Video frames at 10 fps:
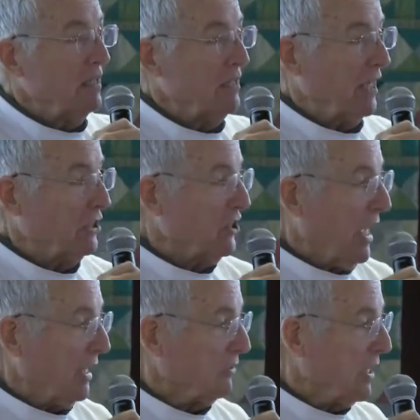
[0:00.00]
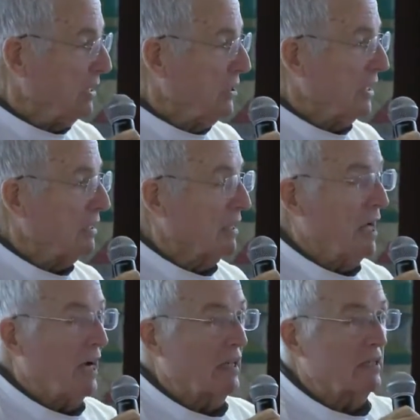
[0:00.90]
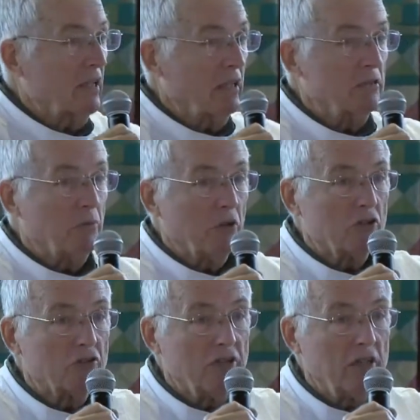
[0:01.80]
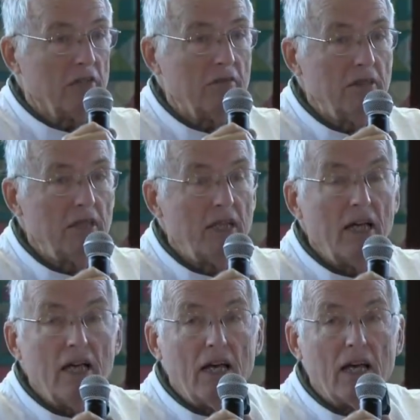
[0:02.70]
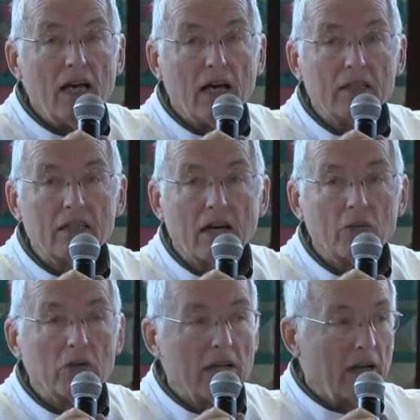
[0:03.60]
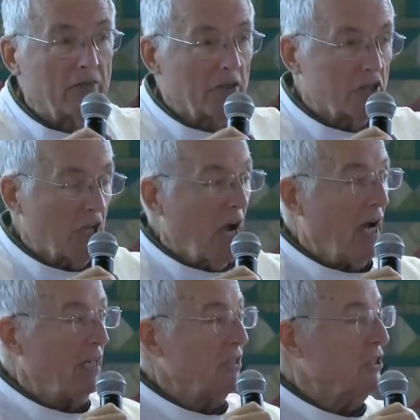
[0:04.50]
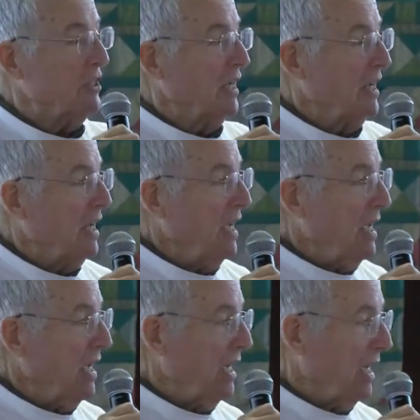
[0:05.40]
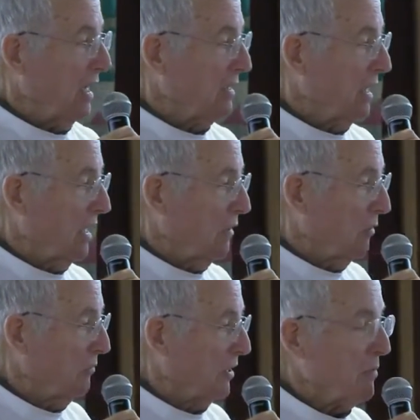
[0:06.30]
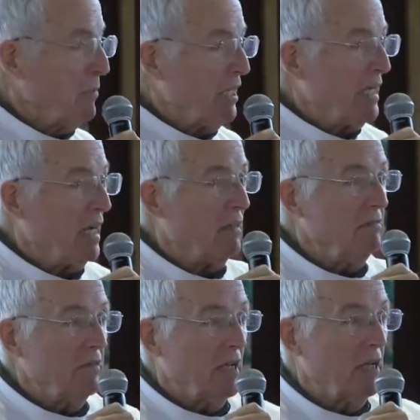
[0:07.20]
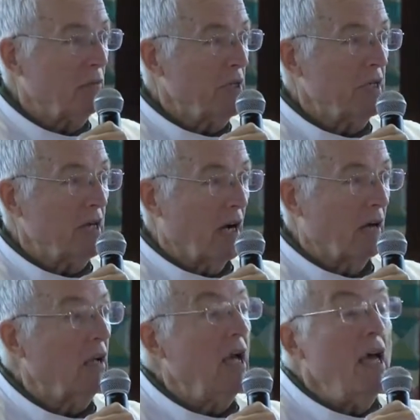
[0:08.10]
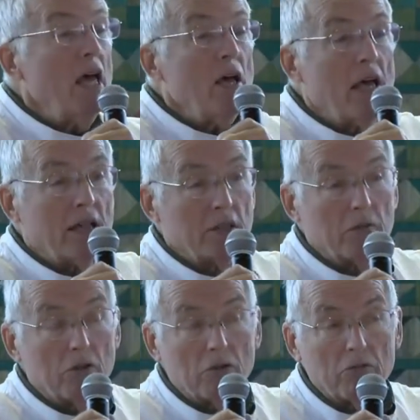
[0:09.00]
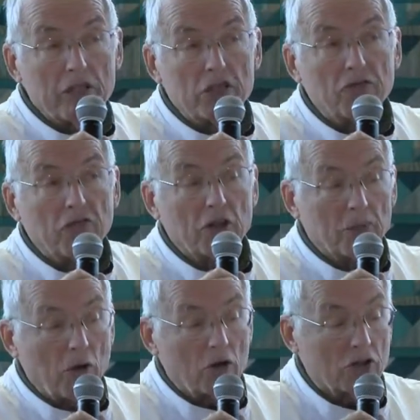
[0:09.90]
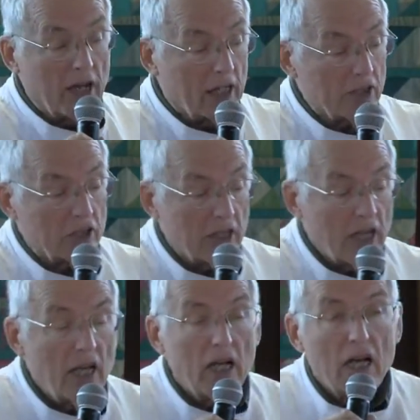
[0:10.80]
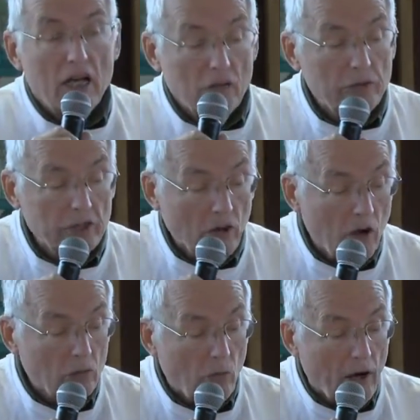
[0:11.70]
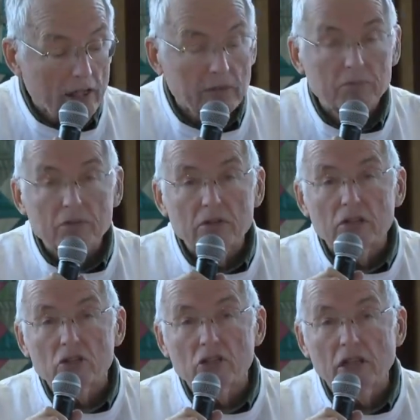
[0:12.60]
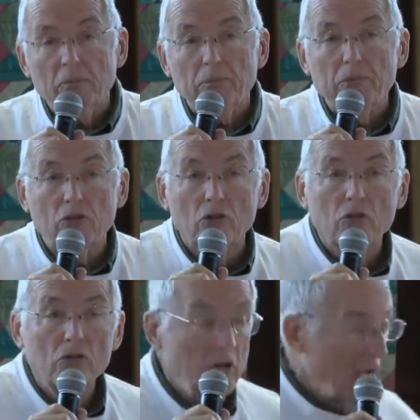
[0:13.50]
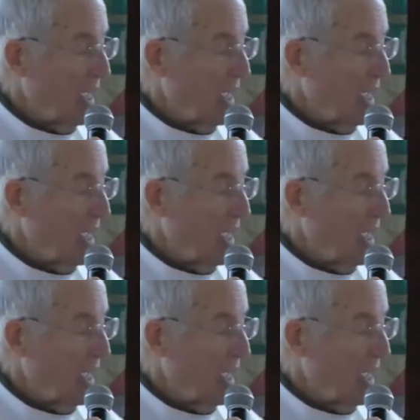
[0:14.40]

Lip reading: Next Saturday, 10 o'clock, down in Burnsville. And we'll have the signs and hopefully the media. And we are, and the reason for the protest, we don't want them to slip through